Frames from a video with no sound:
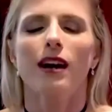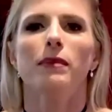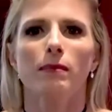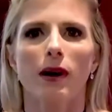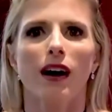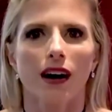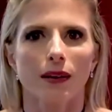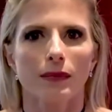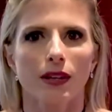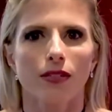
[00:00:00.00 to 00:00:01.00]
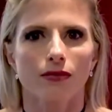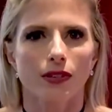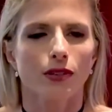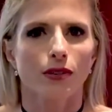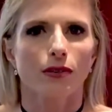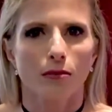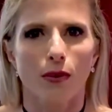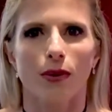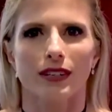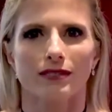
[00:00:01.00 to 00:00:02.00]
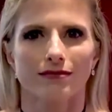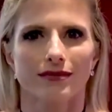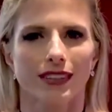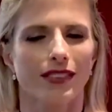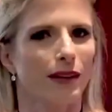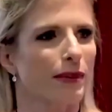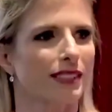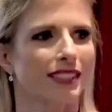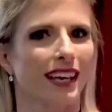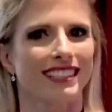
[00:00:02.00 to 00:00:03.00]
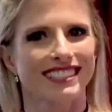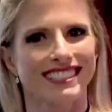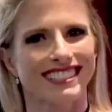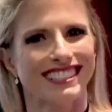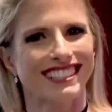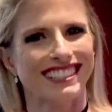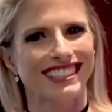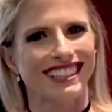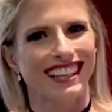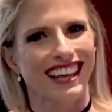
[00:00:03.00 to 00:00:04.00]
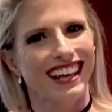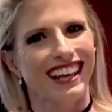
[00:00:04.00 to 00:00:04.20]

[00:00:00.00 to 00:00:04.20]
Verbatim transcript: Become a mom through porn, if that makes sense. yes, it does.